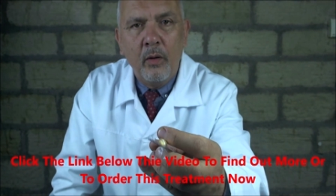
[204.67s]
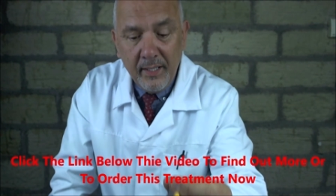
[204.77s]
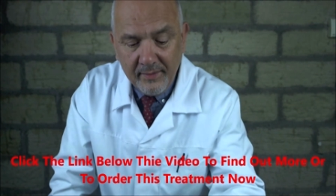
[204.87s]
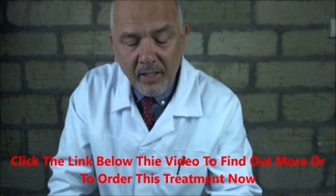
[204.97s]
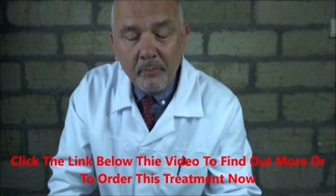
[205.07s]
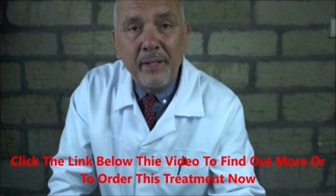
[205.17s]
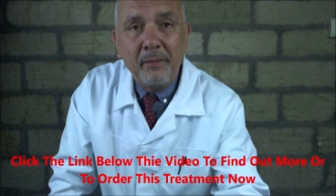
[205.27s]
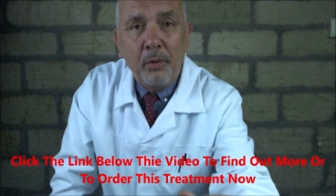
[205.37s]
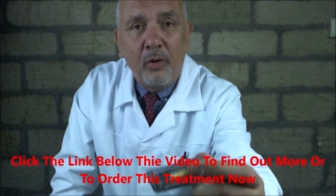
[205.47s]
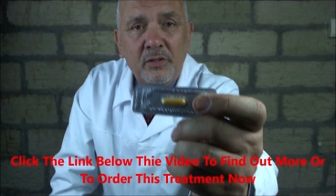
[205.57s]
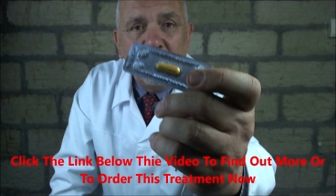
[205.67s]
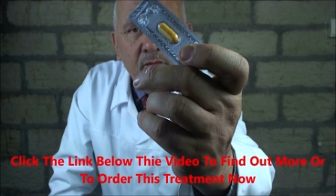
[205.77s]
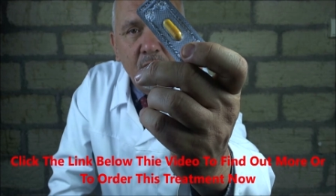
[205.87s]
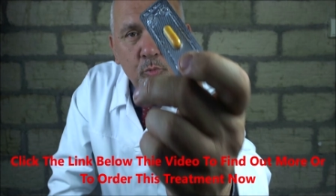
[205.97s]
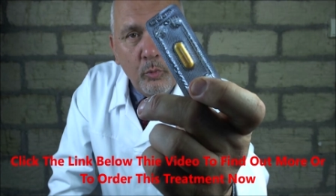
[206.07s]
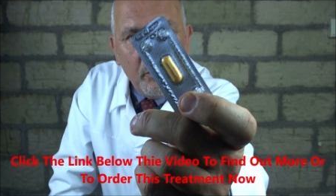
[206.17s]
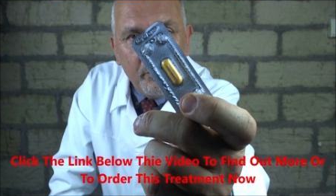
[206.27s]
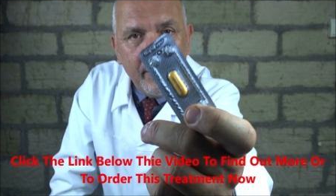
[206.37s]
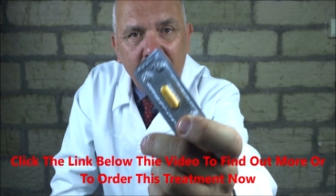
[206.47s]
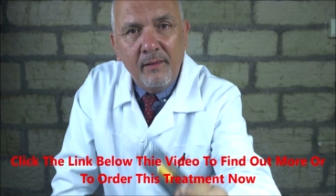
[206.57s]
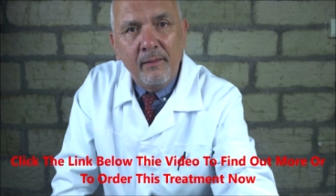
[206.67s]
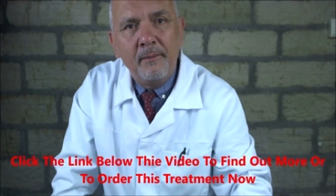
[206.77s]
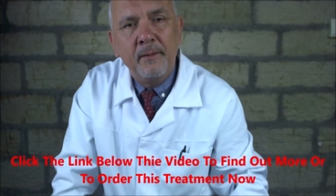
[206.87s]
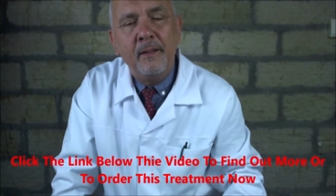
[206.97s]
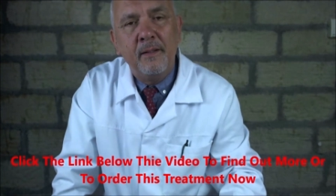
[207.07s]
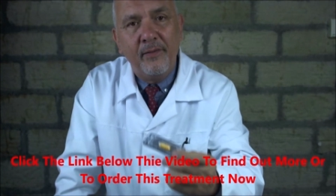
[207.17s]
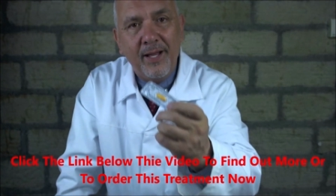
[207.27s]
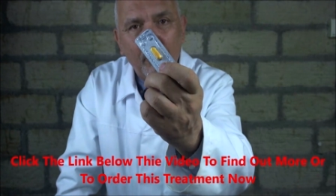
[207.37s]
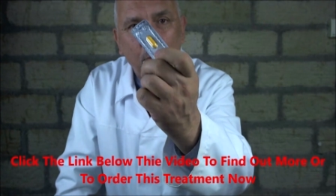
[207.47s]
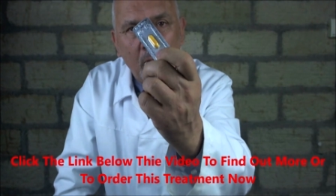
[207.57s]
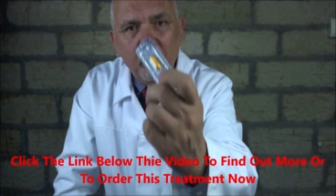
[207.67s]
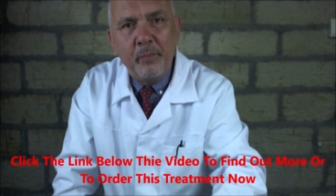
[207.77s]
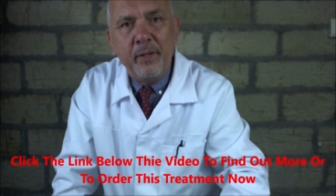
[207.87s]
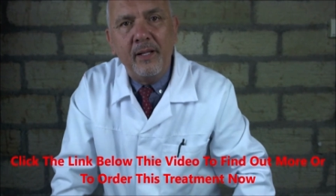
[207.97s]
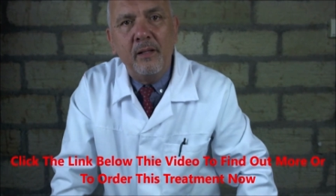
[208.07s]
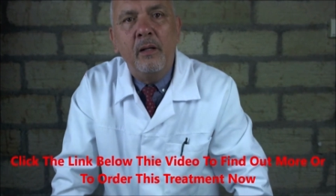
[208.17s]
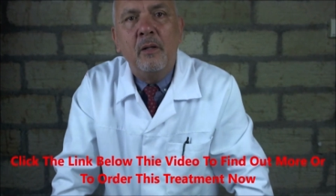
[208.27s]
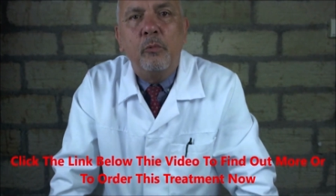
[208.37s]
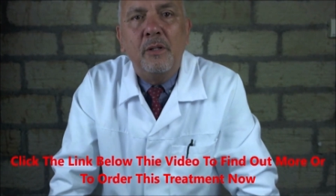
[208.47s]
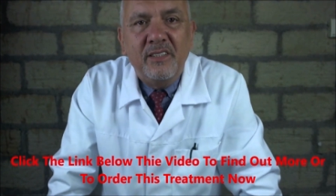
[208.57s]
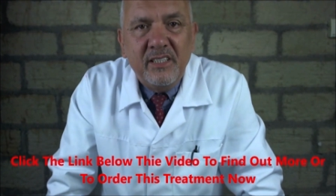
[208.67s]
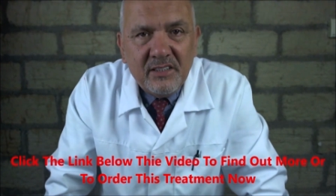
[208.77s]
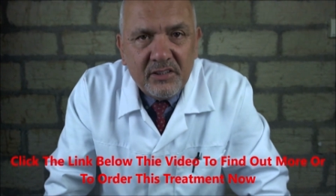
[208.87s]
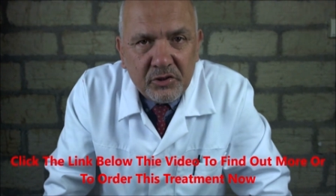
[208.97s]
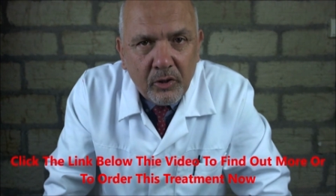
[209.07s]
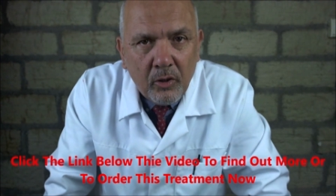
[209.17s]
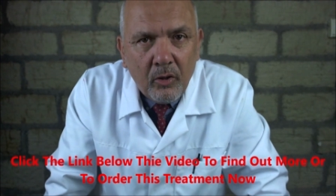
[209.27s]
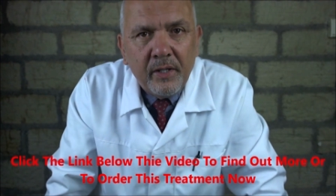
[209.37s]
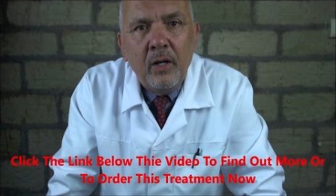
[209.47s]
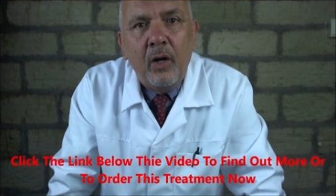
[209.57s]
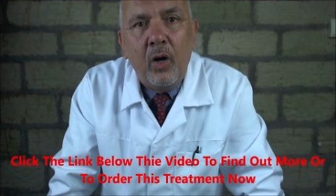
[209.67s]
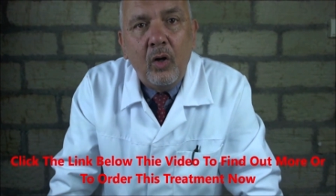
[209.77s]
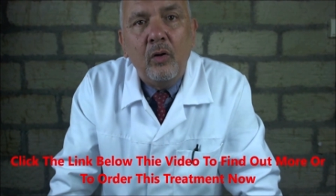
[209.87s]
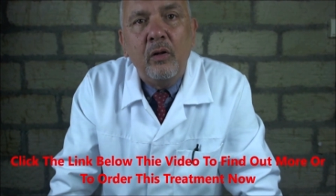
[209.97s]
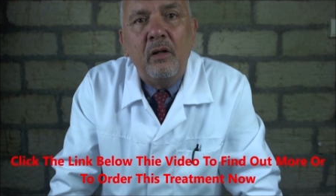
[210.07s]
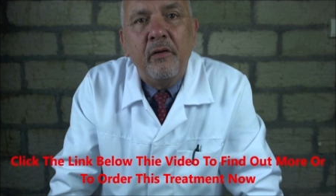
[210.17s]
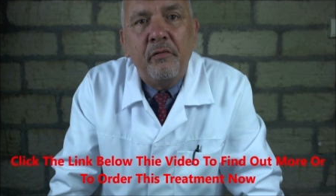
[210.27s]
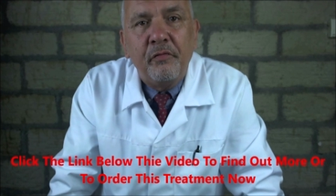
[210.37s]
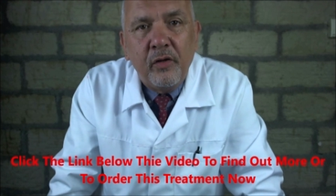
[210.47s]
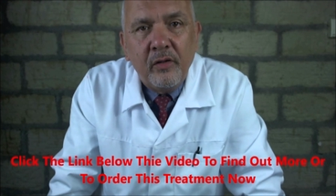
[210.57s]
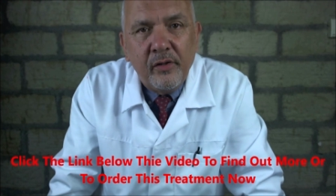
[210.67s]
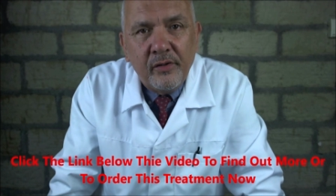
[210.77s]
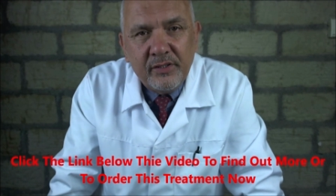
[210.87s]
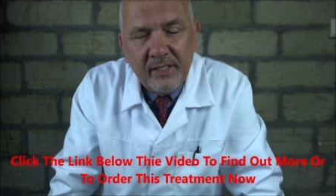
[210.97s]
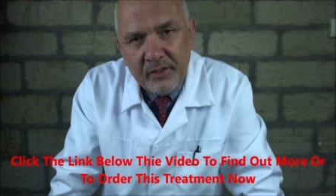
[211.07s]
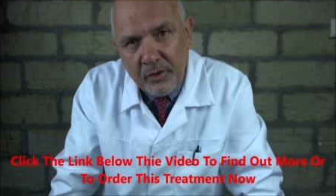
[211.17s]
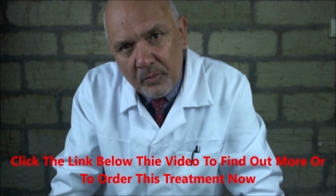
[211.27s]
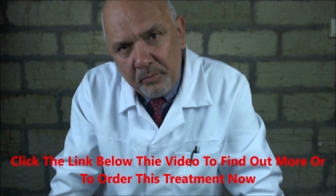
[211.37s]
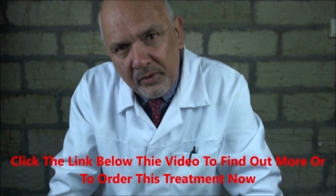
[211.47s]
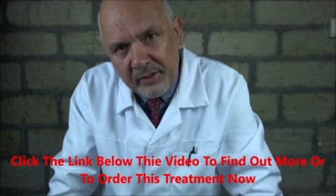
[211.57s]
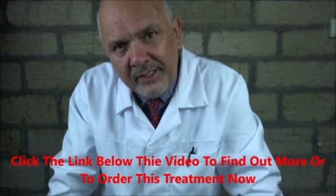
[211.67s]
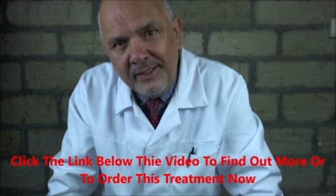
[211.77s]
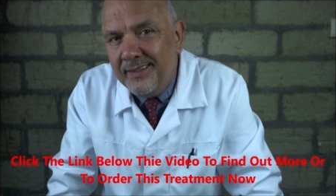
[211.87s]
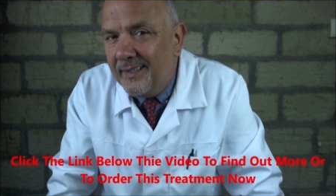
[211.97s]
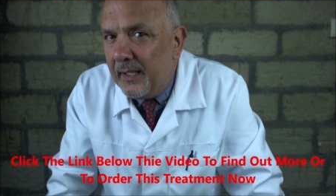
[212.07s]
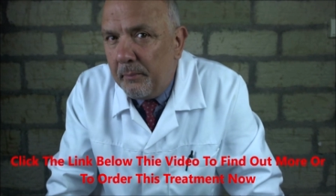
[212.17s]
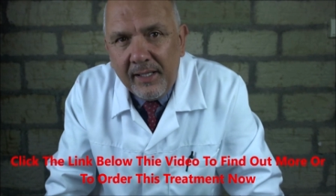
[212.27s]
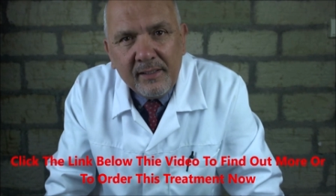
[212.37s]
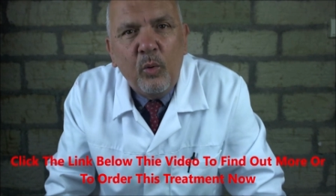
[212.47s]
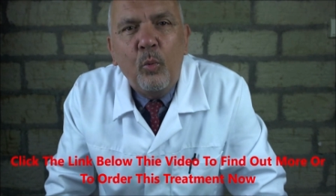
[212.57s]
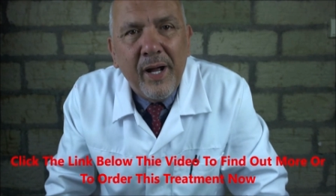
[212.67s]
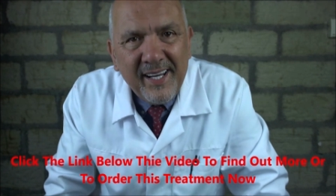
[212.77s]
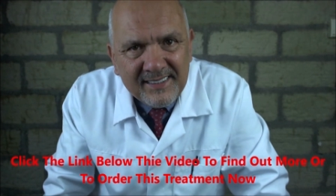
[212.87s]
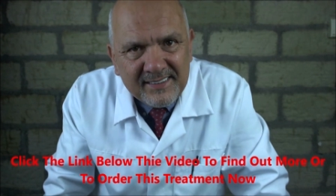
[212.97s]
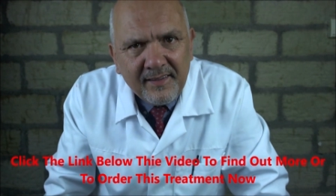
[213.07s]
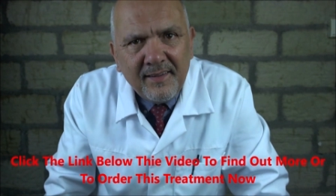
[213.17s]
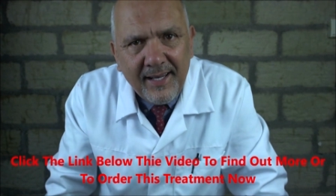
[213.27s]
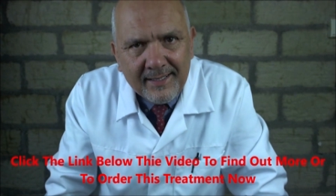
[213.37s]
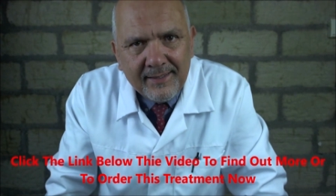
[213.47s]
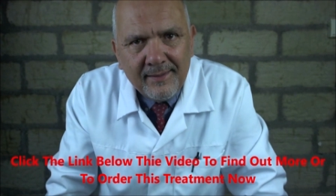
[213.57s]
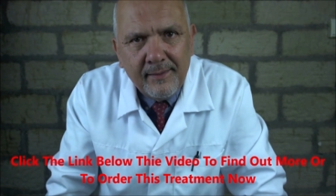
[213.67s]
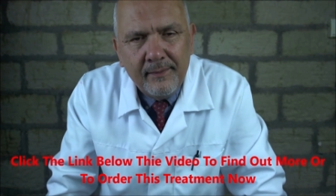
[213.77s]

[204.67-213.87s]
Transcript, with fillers: In that big box, there's one pill. That one pill will destroy all the fungus in your body. It'll be like a wasteland.